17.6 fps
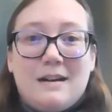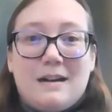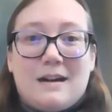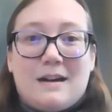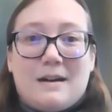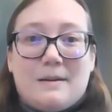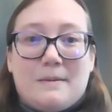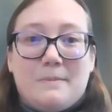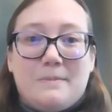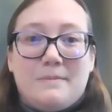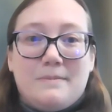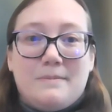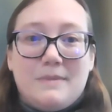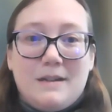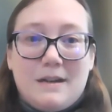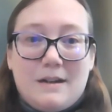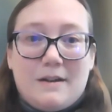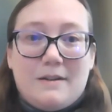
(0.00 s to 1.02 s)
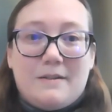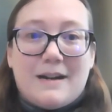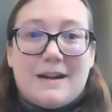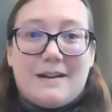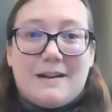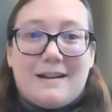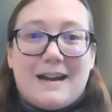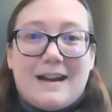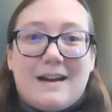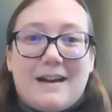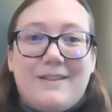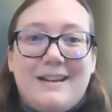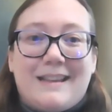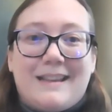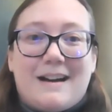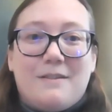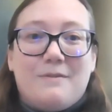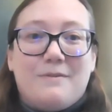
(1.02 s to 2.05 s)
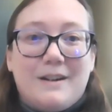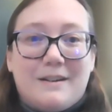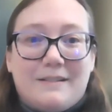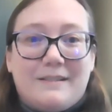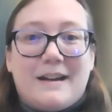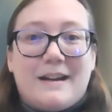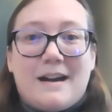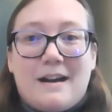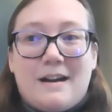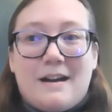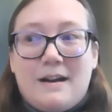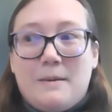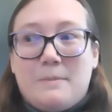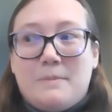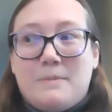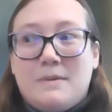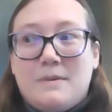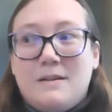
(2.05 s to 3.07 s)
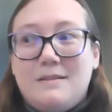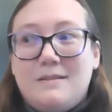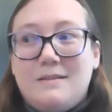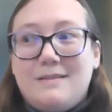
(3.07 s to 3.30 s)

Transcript: having that real-time